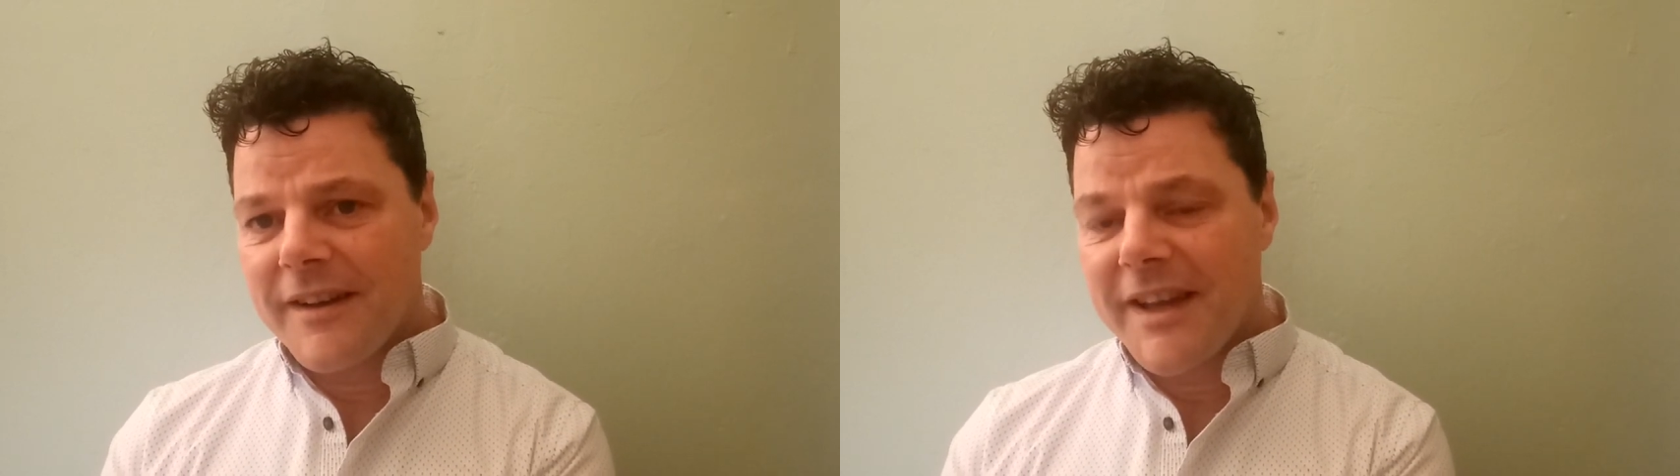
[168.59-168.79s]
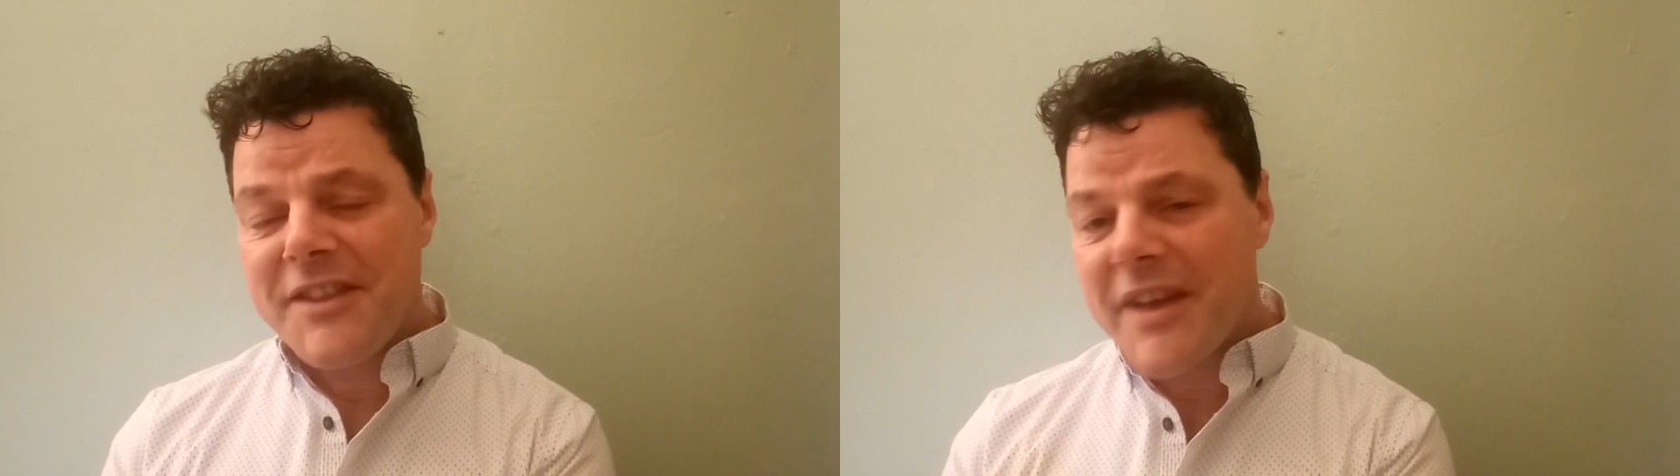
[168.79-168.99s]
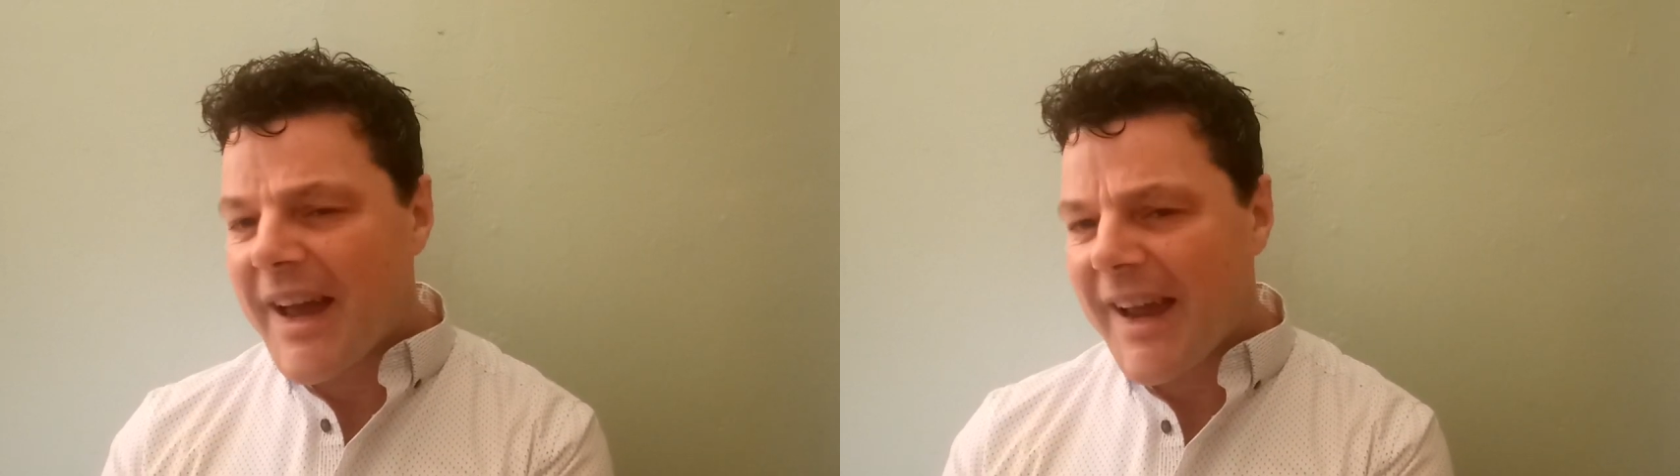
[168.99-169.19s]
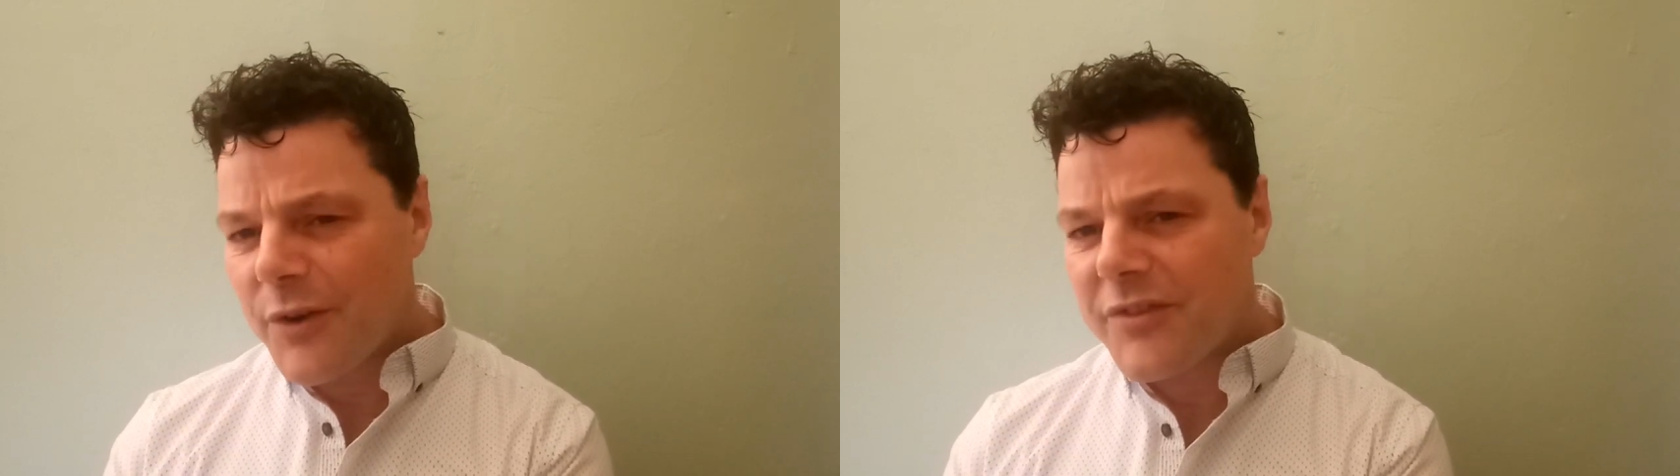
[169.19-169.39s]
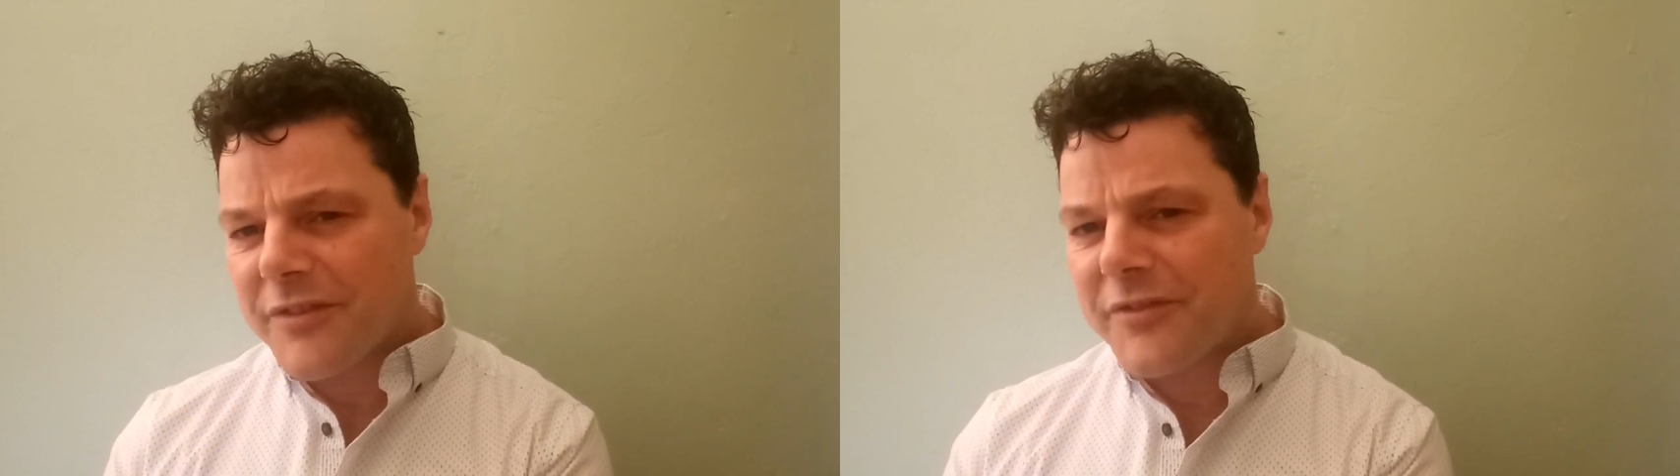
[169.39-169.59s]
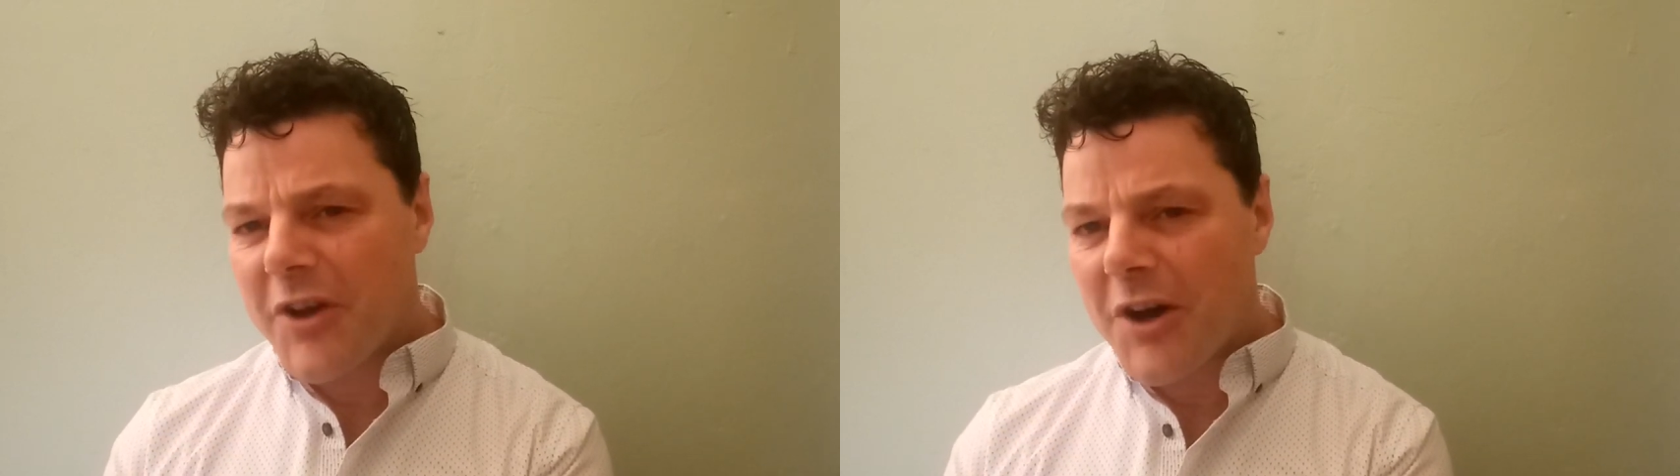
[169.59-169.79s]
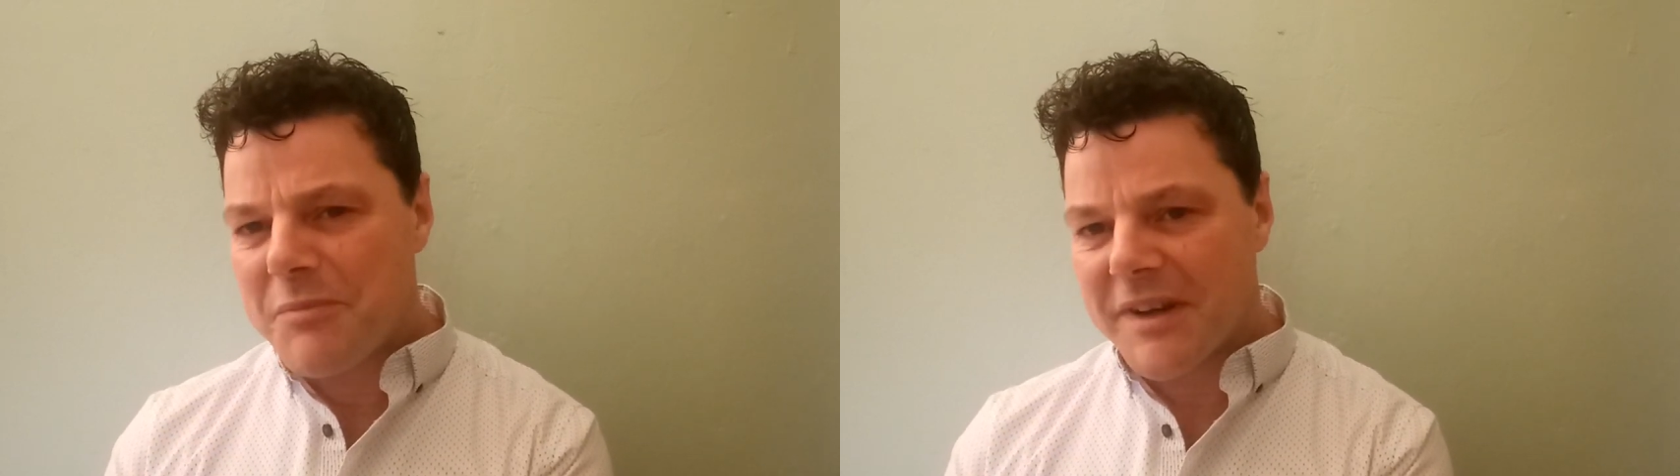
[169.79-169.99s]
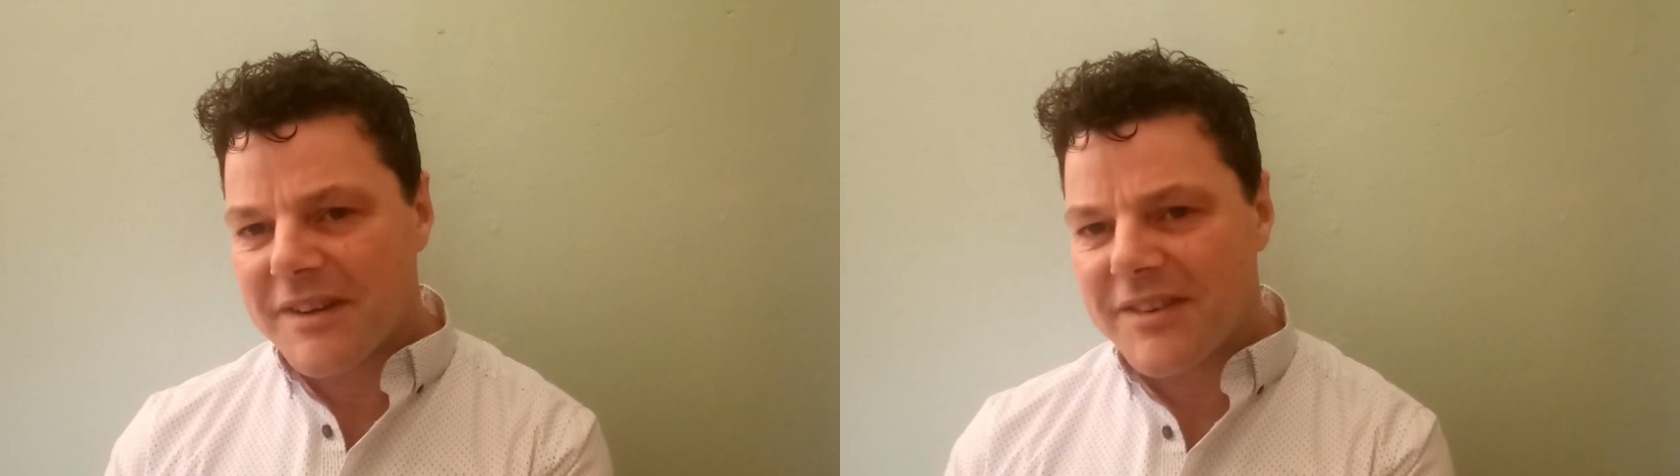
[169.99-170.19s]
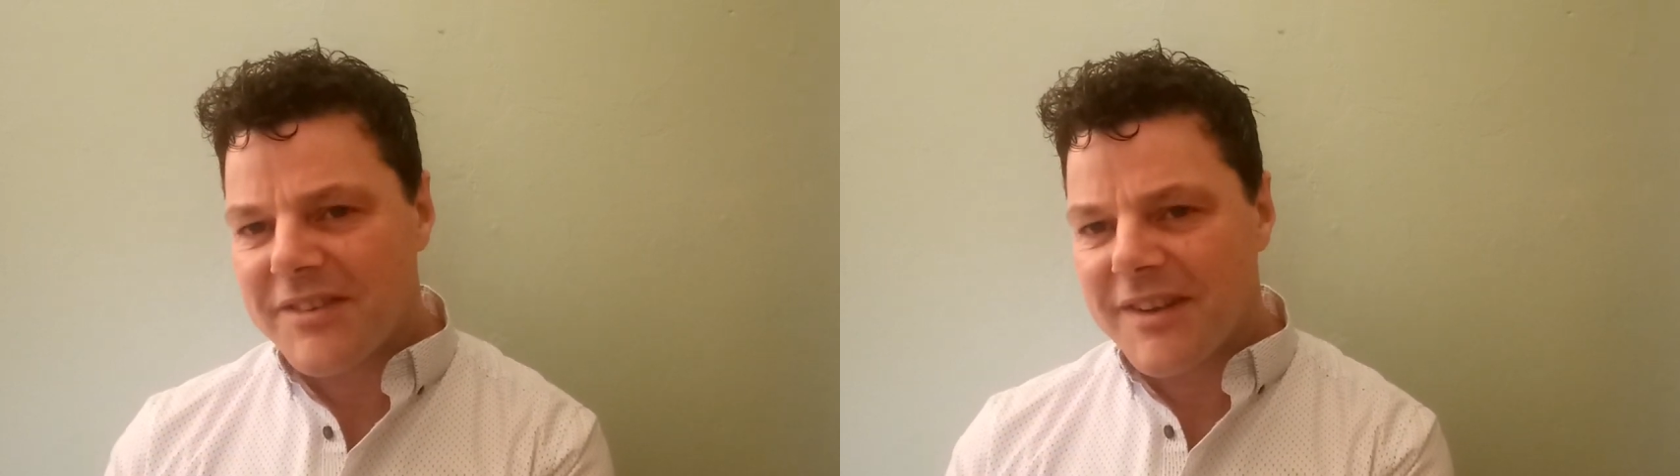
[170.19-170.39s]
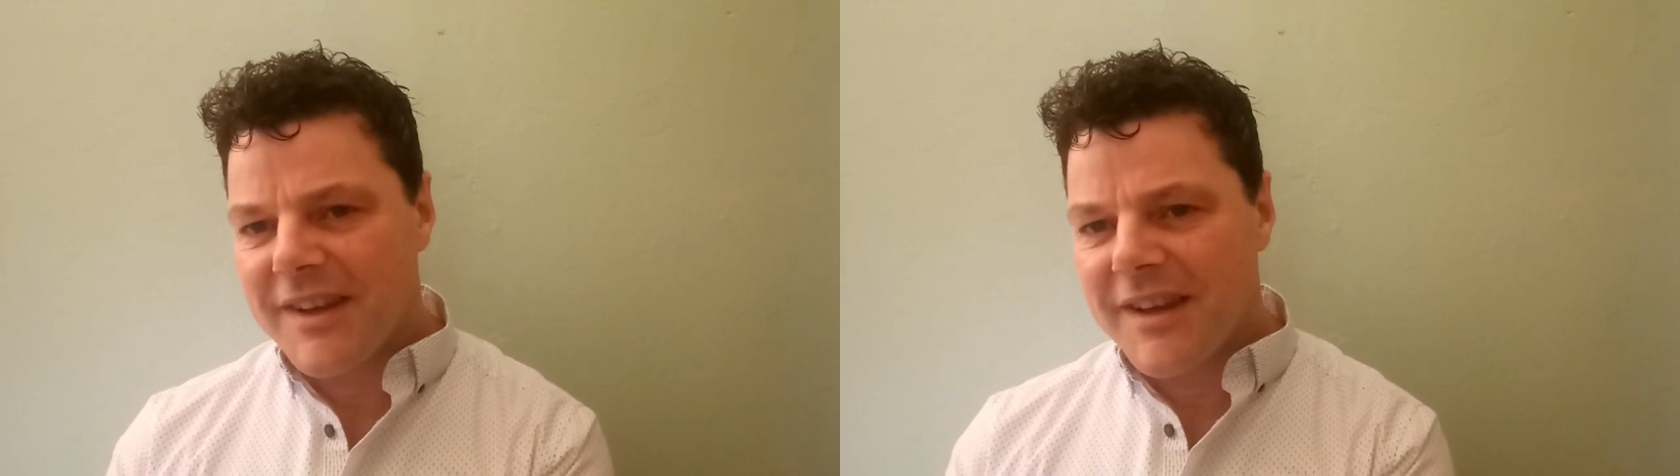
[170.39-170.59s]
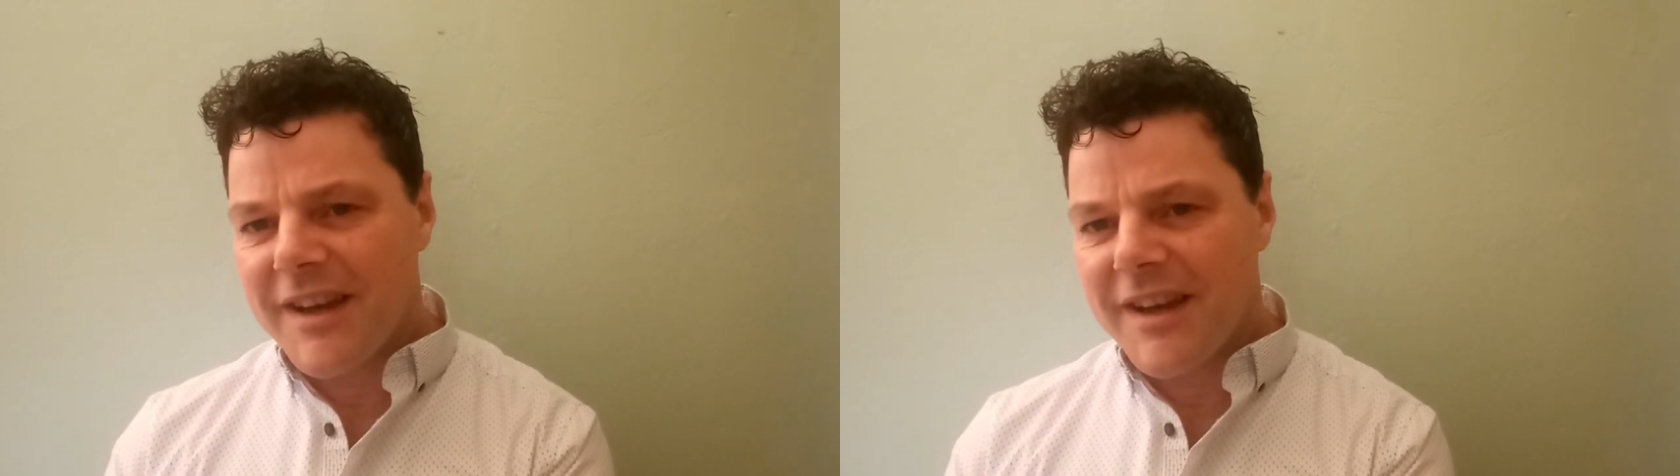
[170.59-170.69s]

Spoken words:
in the House of Commons